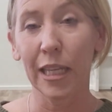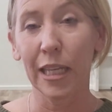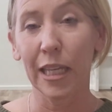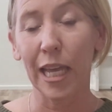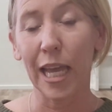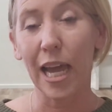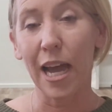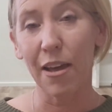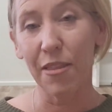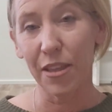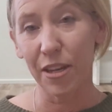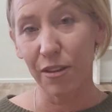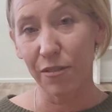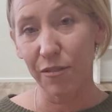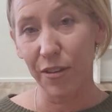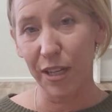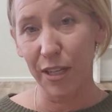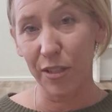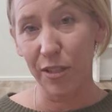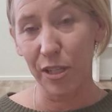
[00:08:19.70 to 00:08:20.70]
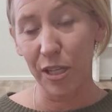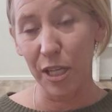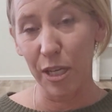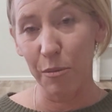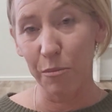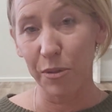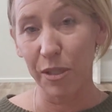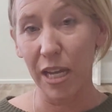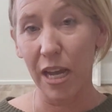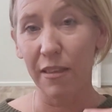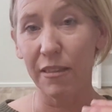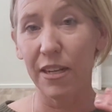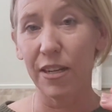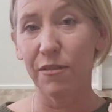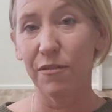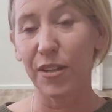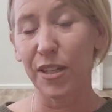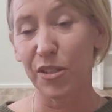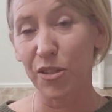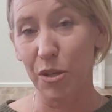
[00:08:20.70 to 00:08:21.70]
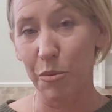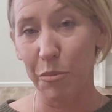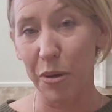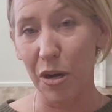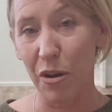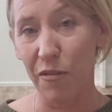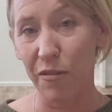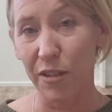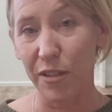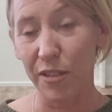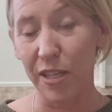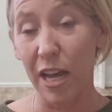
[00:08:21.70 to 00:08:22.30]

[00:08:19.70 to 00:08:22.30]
how that affects your hips, how that affects your pelvis,